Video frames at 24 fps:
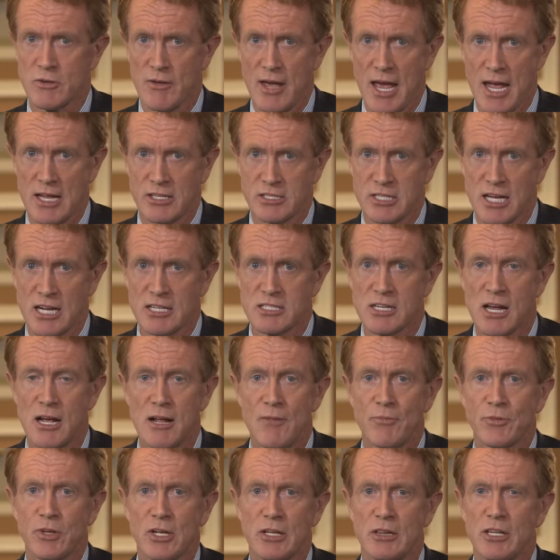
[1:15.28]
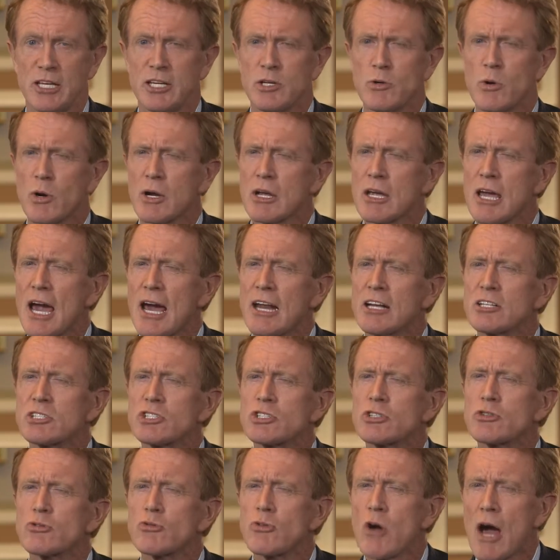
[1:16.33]
of NSAIDs can lead to a
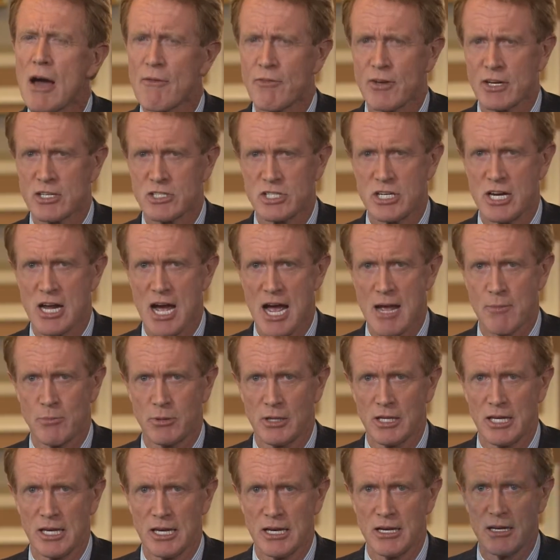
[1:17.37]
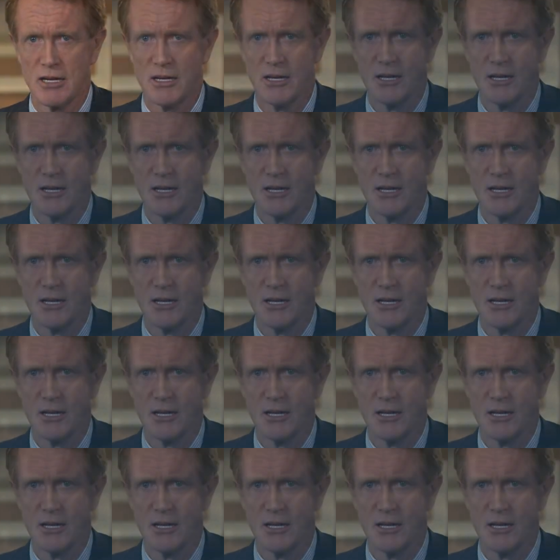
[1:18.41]
catastrophic GI bleed.